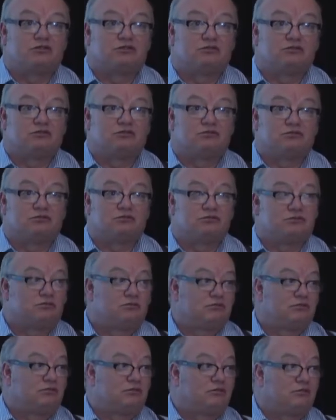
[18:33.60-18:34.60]

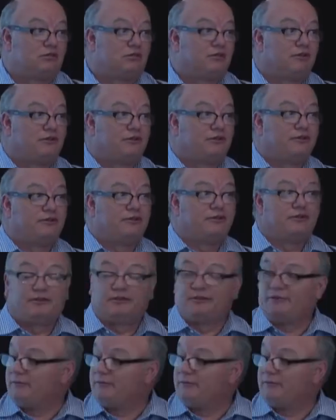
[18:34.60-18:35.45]
(silence)